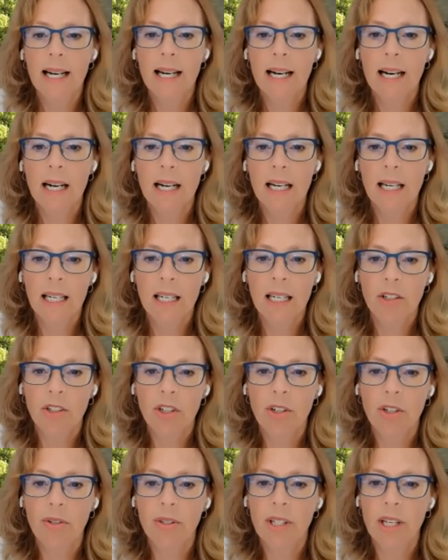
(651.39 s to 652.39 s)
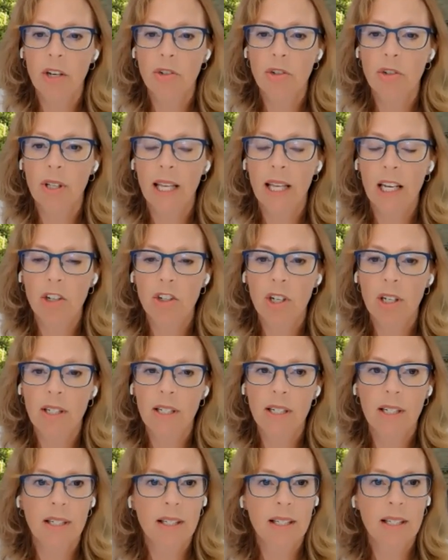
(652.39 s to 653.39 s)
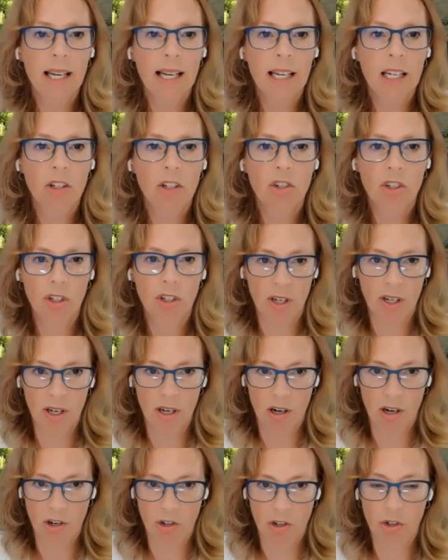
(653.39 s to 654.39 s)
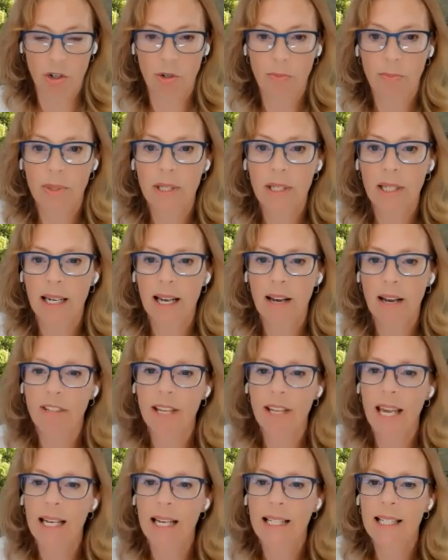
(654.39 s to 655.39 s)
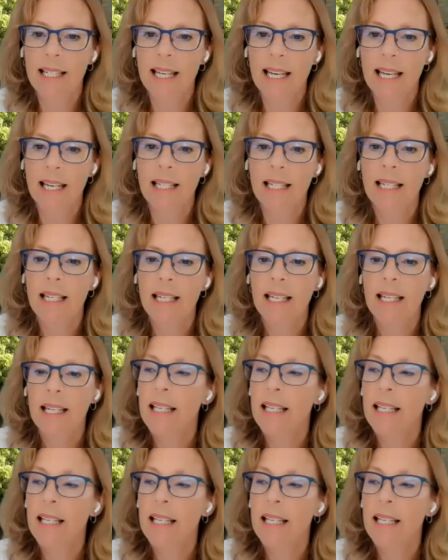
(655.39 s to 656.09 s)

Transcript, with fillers: uh, into Central Asia to stage uh, our troops in Afghanistan,